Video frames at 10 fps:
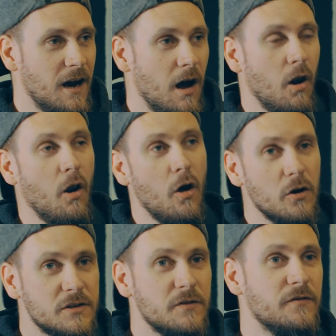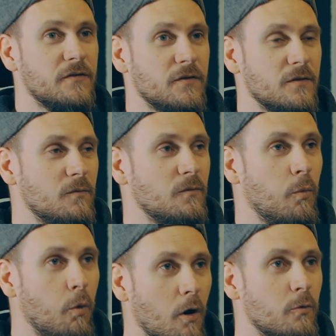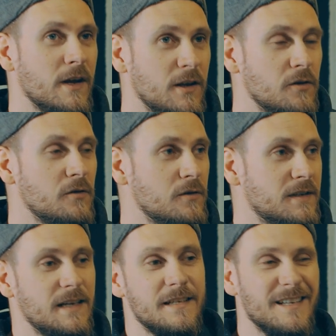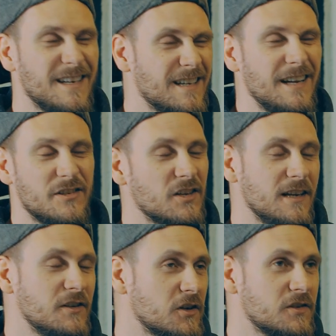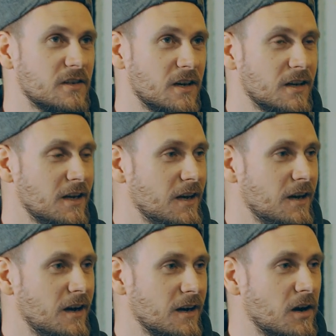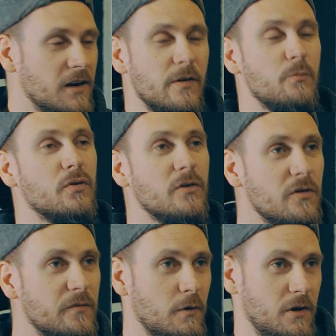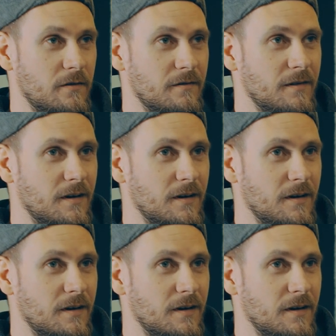a lot of what we use is essentially just a kind of improvement,